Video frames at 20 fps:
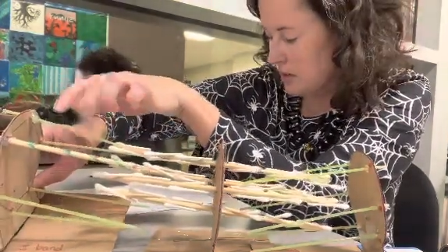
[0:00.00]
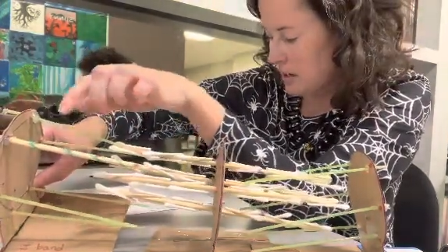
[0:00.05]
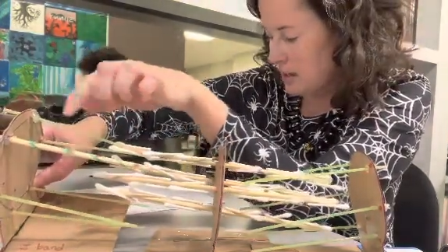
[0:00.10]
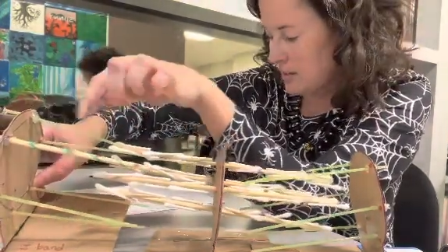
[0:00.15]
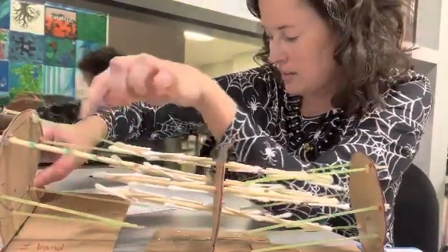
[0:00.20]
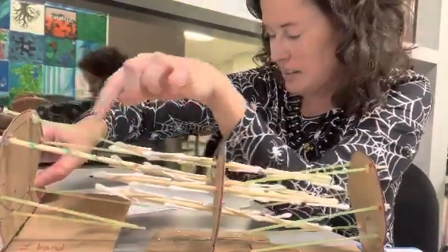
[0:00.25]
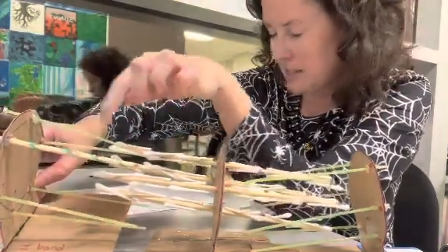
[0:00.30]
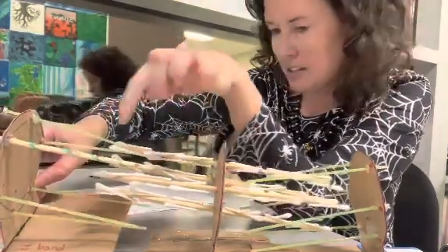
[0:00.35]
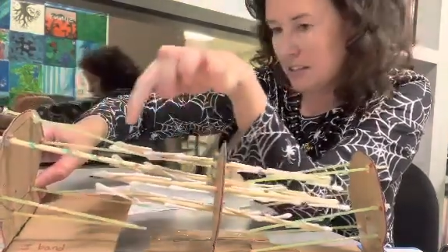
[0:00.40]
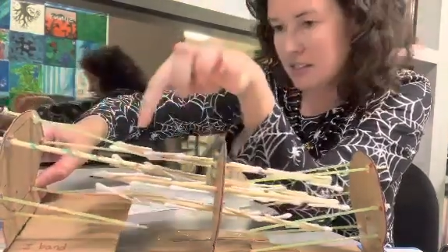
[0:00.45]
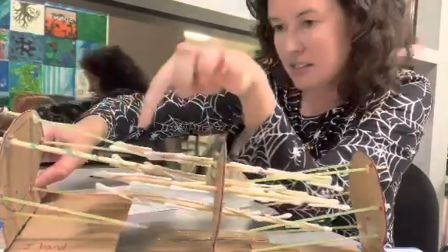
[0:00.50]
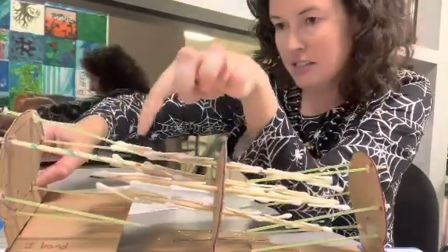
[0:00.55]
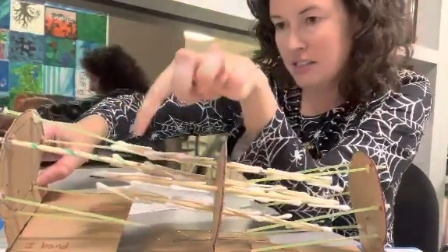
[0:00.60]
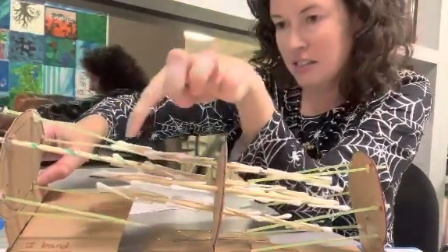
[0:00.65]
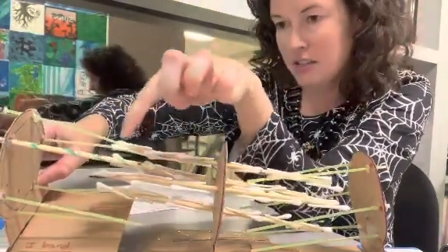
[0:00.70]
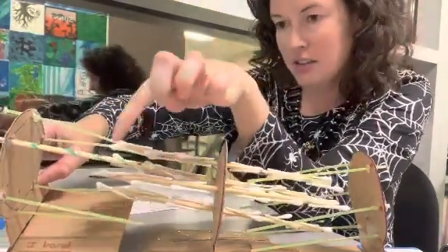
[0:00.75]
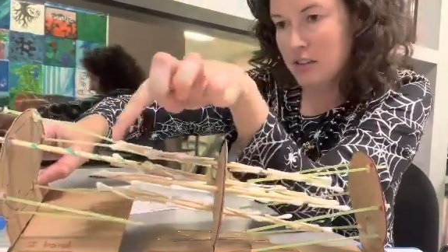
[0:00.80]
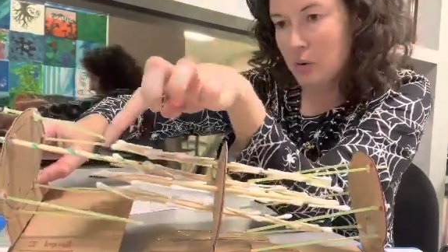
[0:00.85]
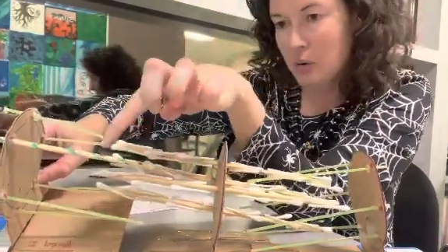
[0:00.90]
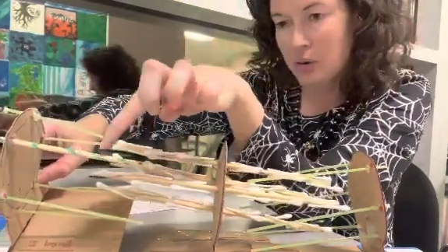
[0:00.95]
And then these
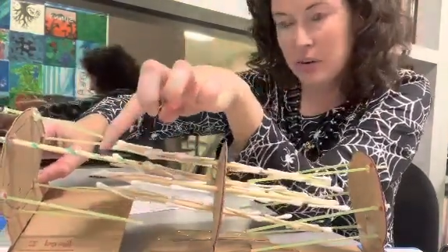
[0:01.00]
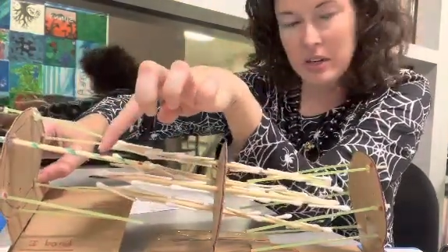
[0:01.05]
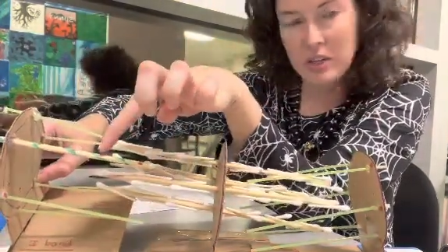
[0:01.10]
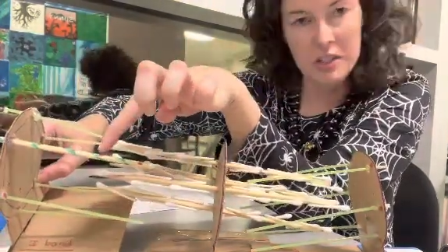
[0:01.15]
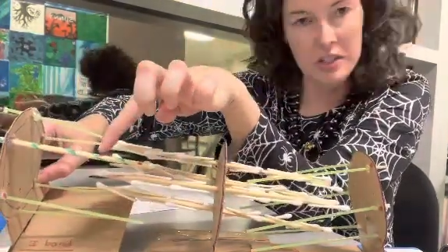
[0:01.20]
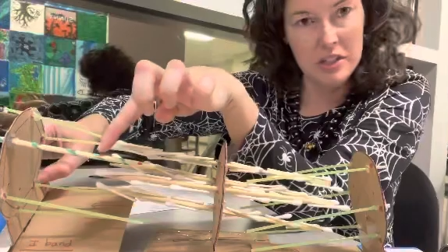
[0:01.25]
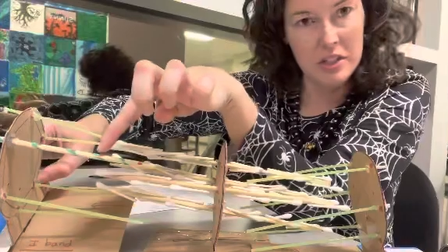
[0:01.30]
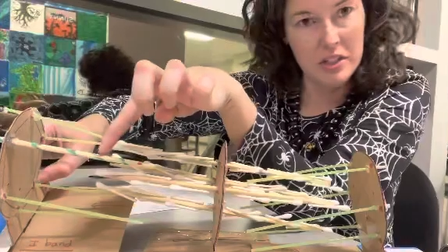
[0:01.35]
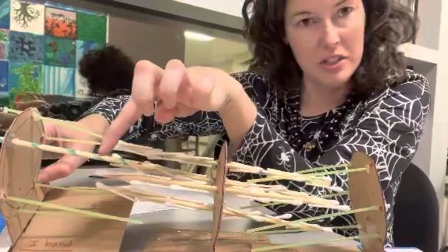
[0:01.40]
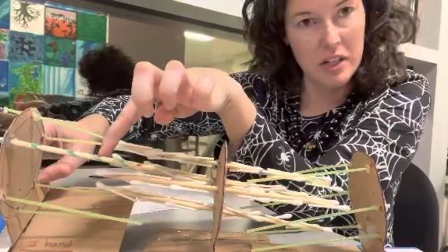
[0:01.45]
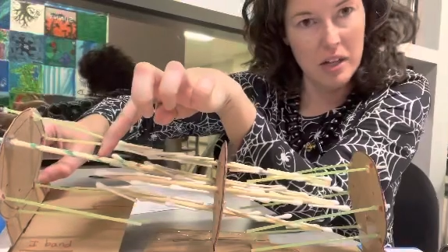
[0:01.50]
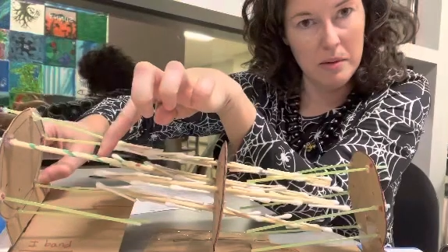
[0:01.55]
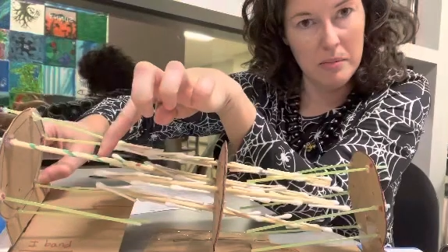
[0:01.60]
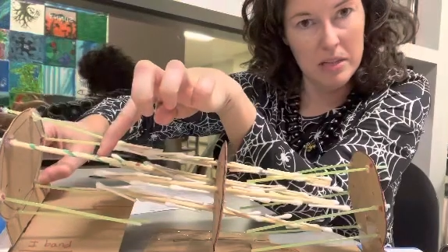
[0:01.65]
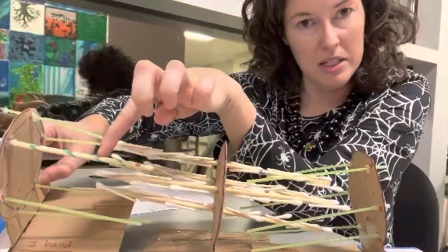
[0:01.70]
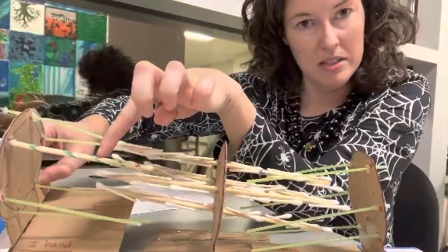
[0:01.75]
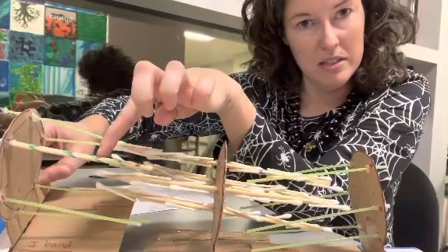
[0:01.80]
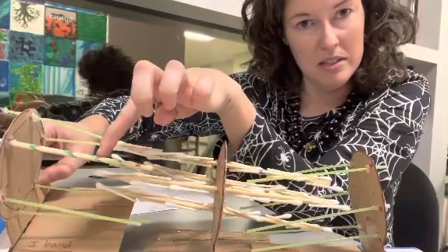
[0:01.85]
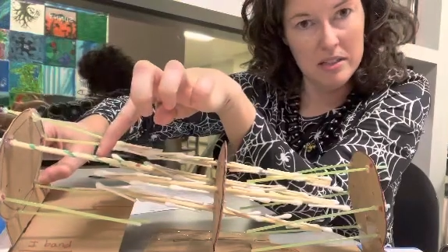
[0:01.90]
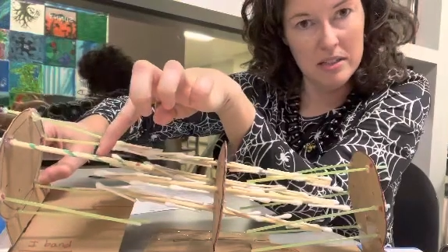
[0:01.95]
little orange
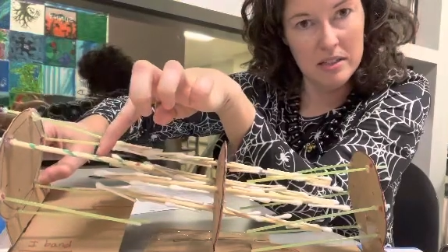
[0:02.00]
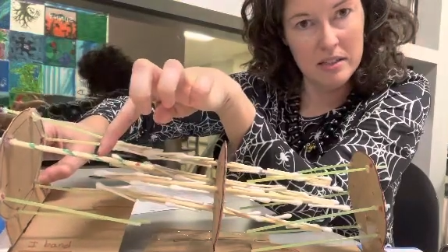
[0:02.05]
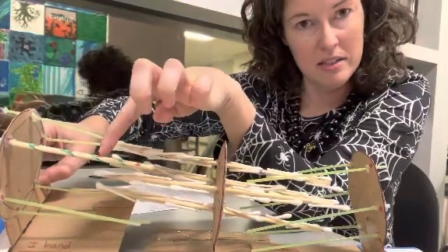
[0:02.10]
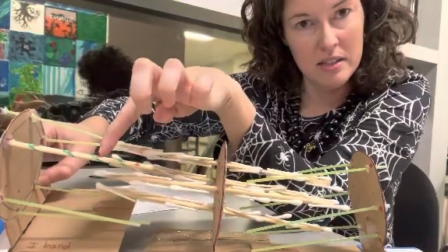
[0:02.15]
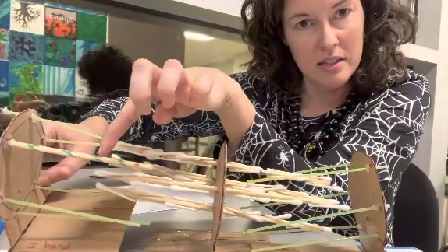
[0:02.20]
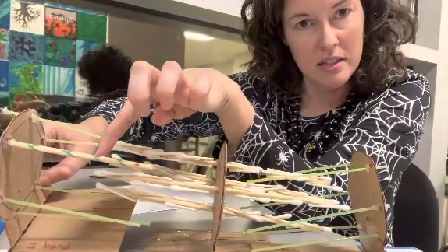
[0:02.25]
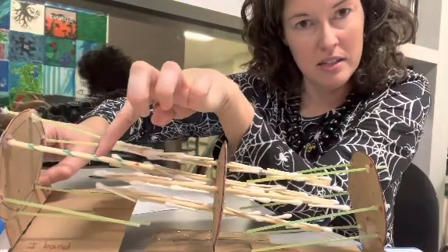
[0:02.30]
nubbins,